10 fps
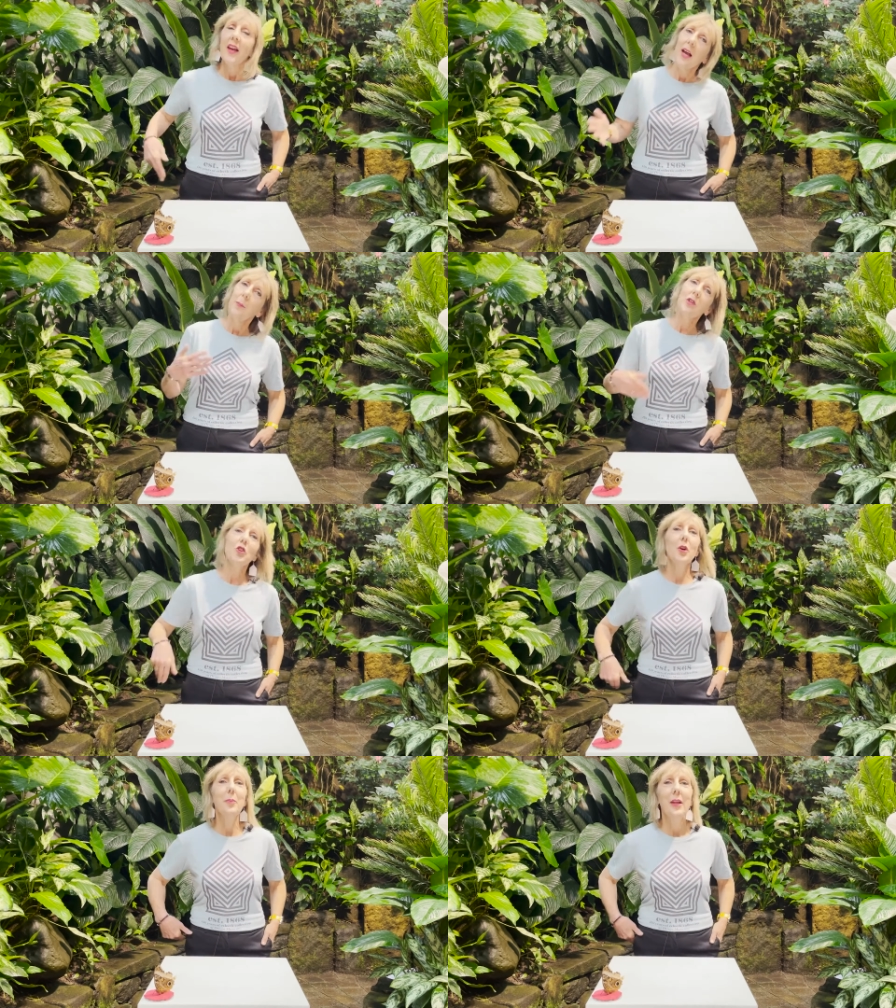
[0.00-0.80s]
Come and
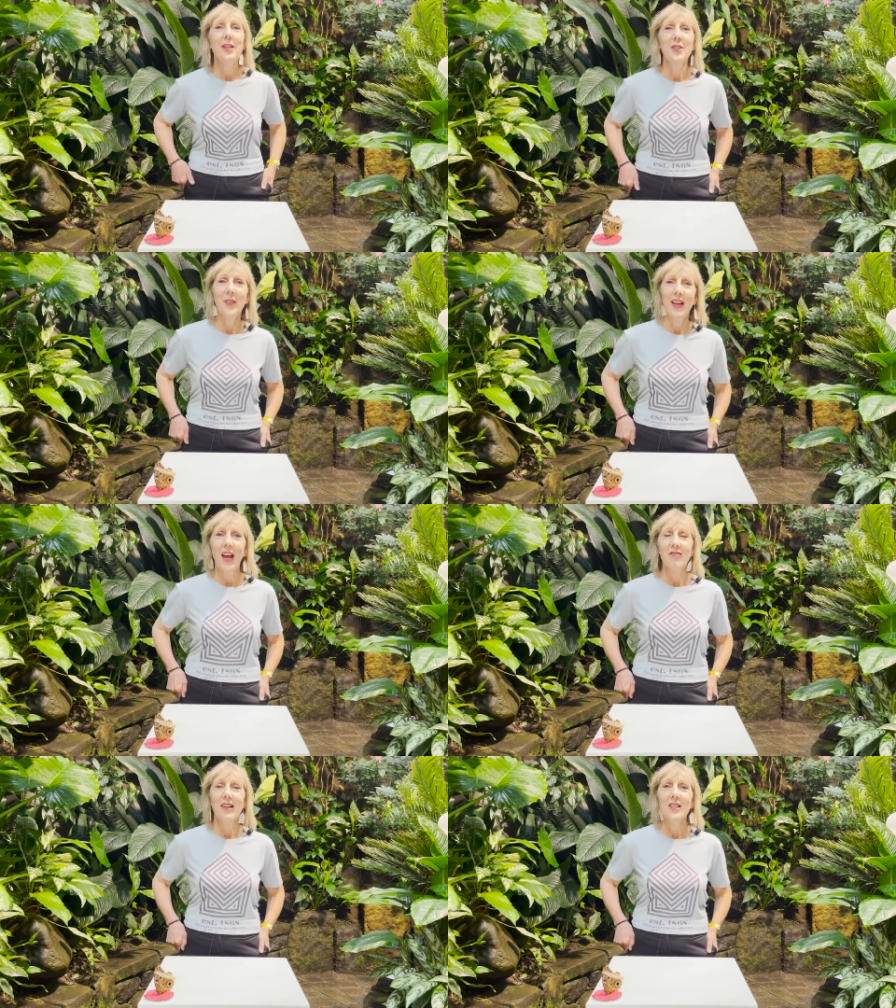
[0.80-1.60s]
join me into the
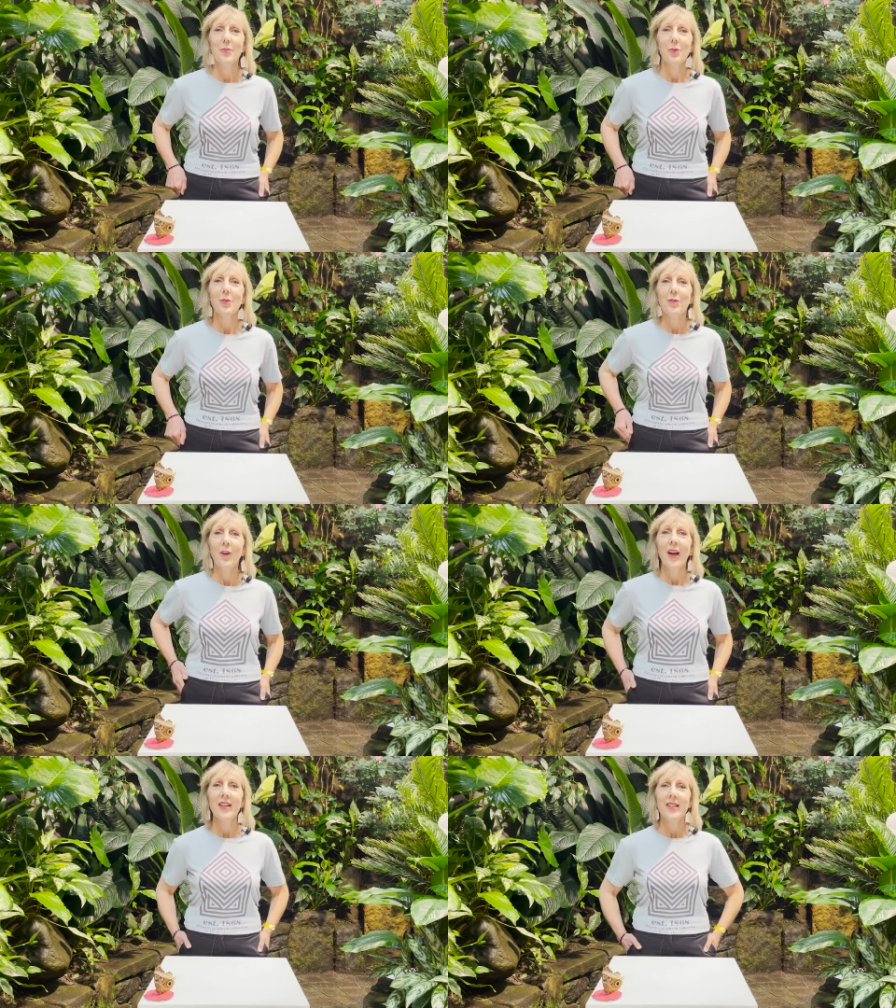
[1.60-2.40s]
galleries and we'll
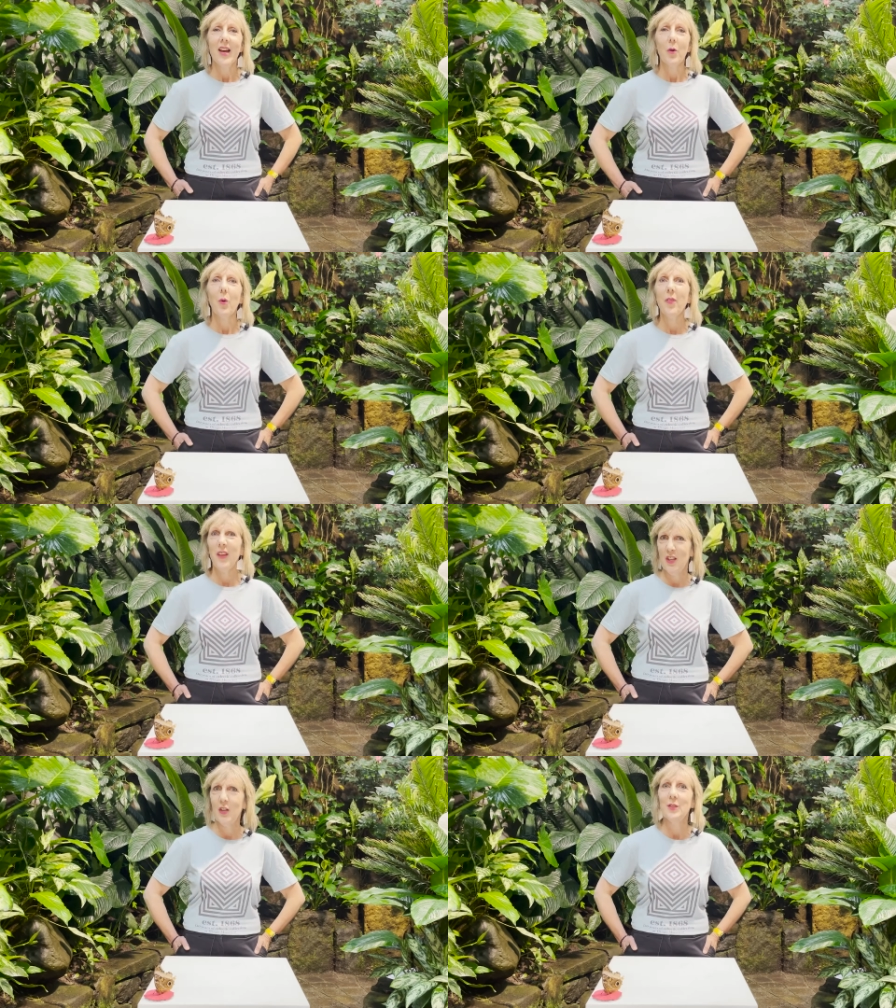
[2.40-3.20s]
find out what
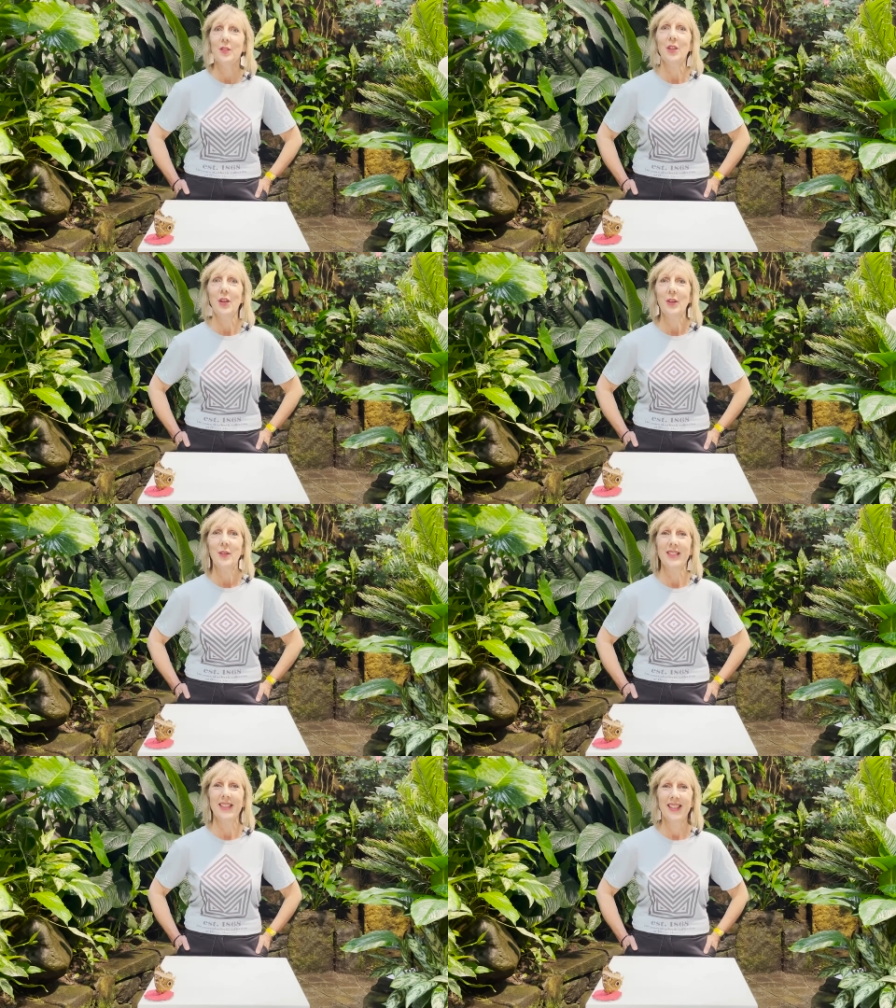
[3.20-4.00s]
they used to
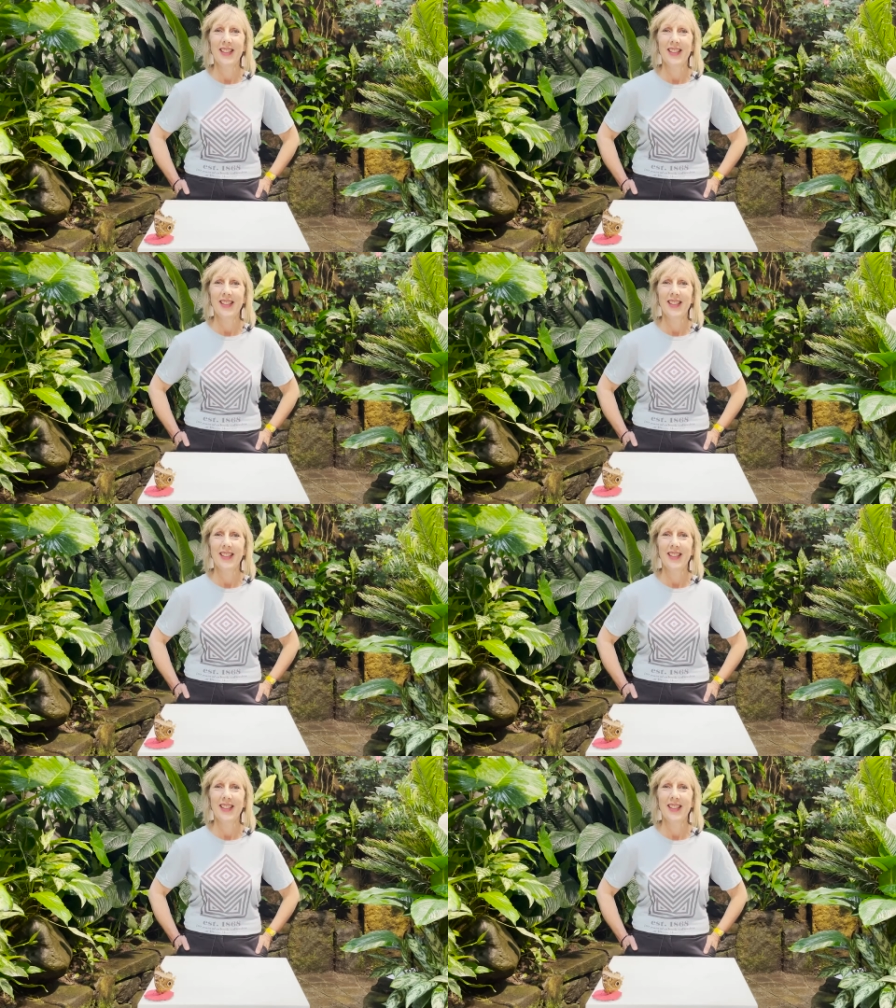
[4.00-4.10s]
use.